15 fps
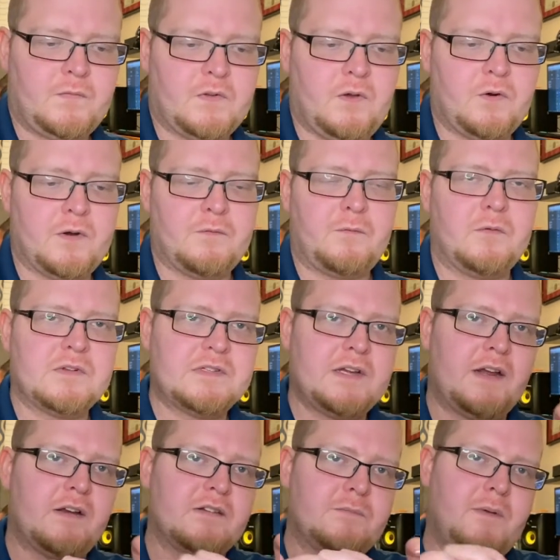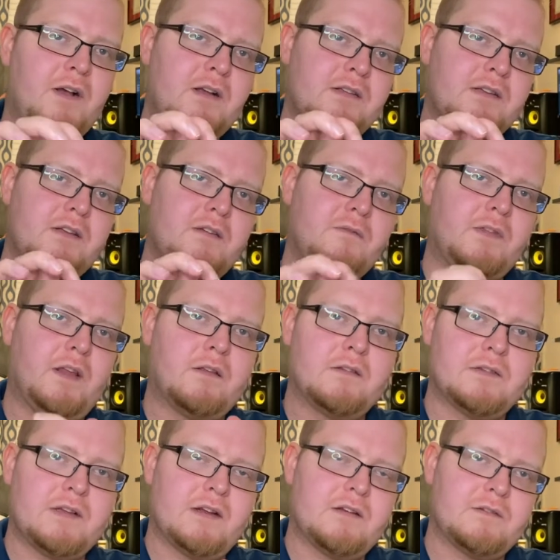Or if one side is positive, the other
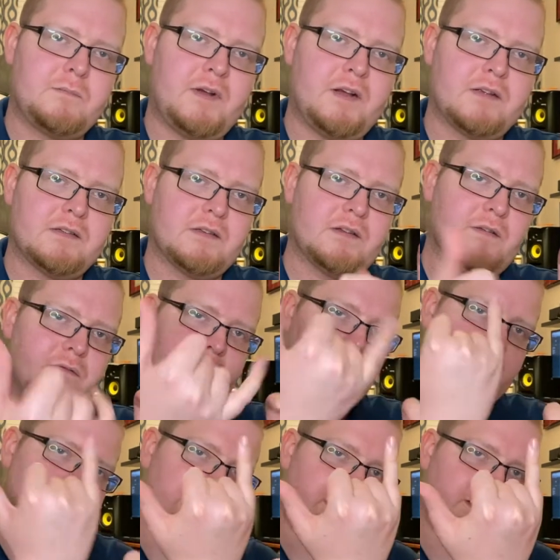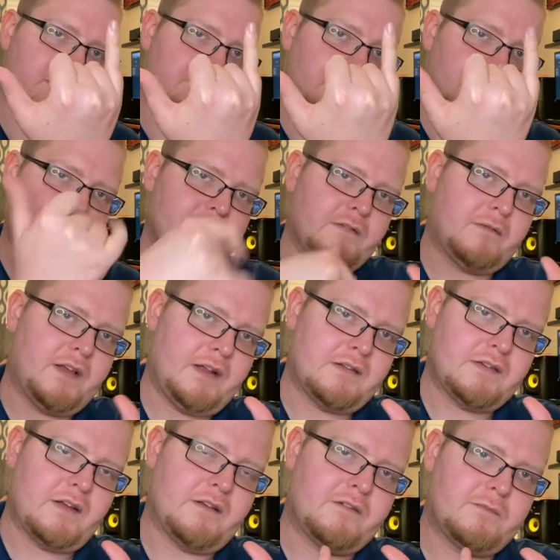side is positive, this side is positive, that
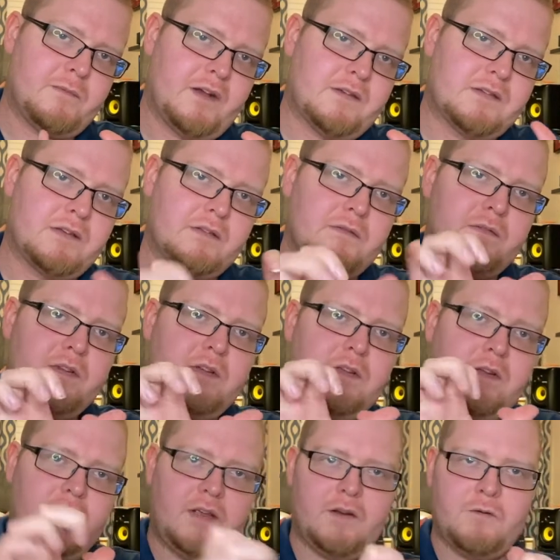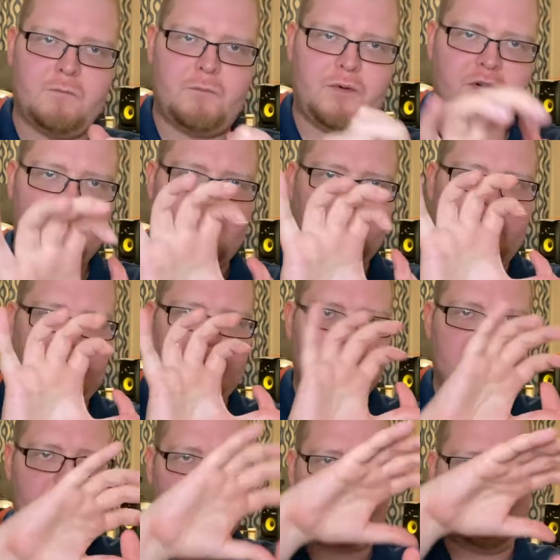side is positive, it'll push against each